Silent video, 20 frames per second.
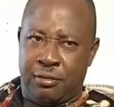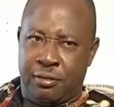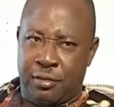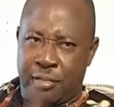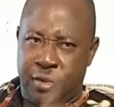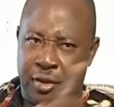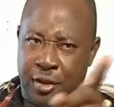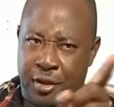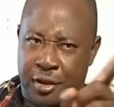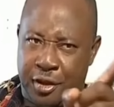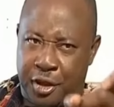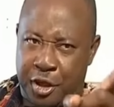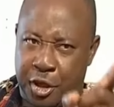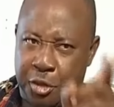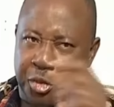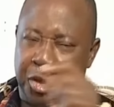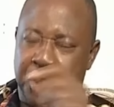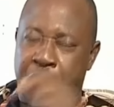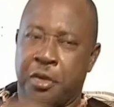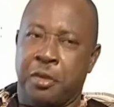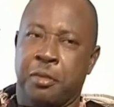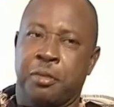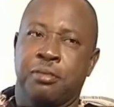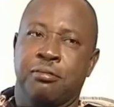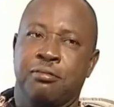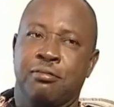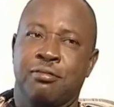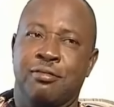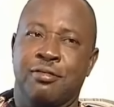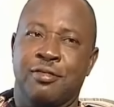However, at
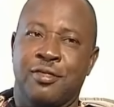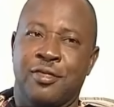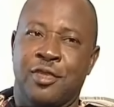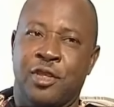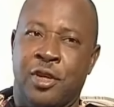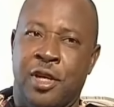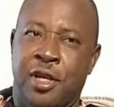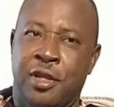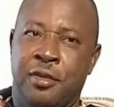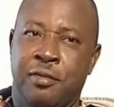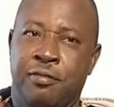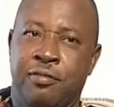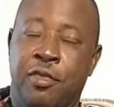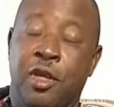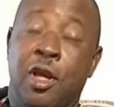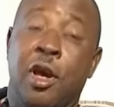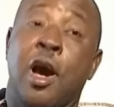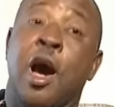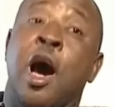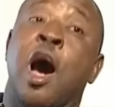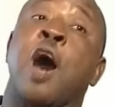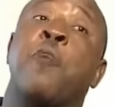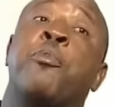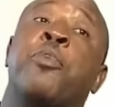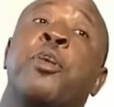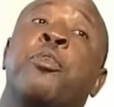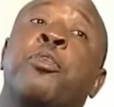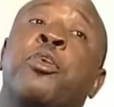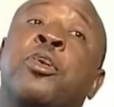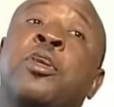some point, Emeka Ike
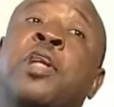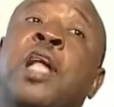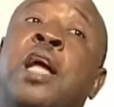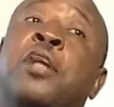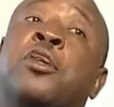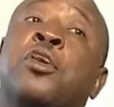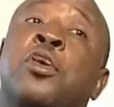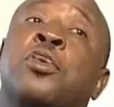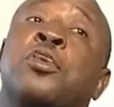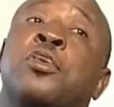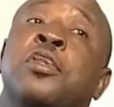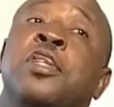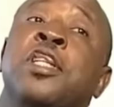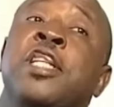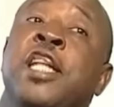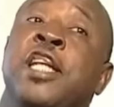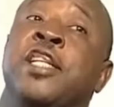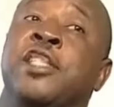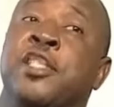managed to pay the